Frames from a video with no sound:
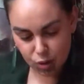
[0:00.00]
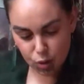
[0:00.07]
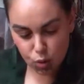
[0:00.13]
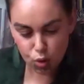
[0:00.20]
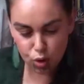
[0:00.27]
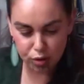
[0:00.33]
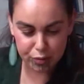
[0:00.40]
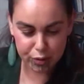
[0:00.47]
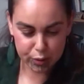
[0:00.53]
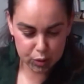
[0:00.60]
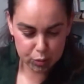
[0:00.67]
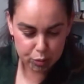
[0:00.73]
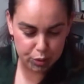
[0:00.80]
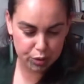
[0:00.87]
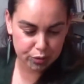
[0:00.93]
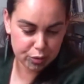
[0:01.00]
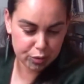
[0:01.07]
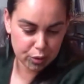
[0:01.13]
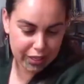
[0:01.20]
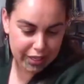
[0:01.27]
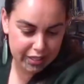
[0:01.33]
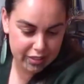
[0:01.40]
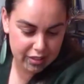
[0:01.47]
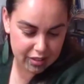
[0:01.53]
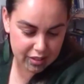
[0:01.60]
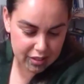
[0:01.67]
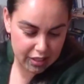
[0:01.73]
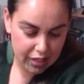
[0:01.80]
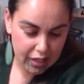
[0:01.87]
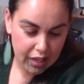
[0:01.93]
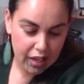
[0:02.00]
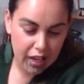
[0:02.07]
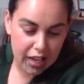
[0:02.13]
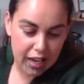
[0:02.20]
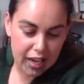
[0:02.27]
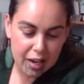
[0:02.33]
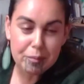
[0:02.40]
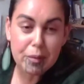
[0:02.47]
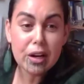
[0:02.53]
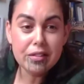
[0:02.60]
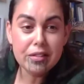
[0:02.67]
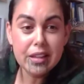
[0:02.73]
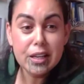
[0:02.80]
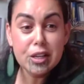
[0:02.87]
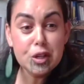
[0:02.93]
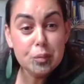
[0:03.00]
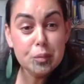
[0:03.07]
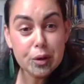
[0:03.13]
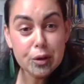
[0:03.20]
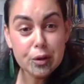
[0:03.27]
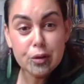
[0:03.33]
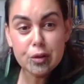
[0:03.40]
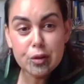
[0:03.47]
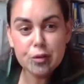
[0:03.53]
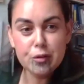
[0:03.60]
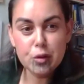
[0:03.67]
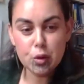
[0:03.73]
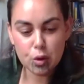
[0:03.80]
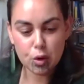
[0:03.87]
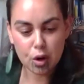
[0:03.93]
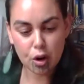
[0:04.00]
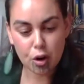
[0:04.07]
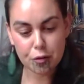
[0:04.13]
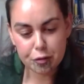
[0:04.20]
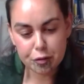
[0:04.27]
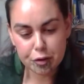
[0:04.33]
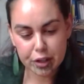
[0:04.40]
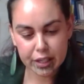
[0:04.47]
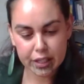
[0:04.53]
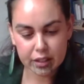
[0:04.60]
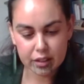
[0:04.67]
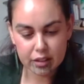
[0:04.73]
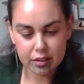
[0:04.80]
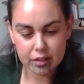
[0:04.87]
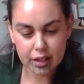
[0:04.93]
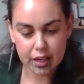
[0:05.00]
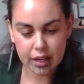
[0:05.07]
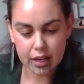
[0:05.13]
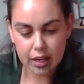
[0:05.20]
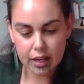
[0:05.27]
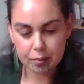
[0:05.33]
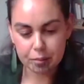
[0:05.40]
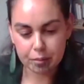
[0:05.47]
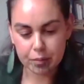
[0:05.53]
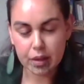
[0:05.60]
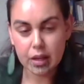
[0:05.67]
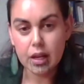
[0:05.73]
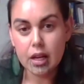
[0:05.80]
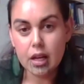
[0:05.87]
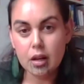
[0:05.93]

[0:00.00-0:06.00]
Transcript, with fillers: All of those beautiful layers. Um, I thank you both for offering um,